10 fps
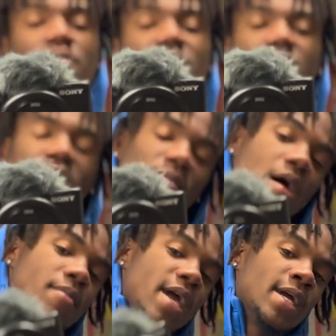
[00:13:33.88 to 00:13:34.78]
This is my
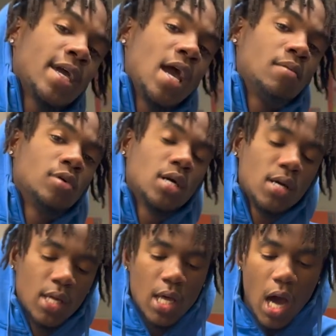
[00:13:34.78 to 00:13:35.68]
main
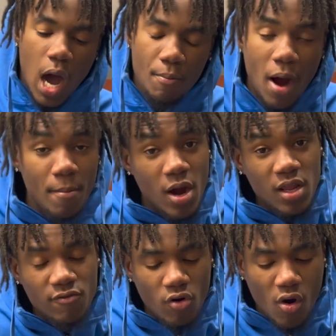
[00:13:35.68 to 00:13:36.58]
camera, primarily
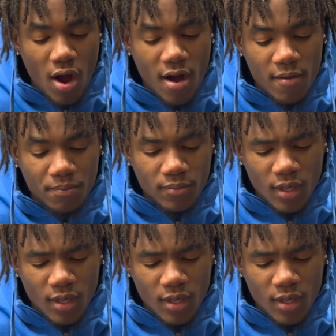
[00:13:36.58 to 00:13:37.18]
for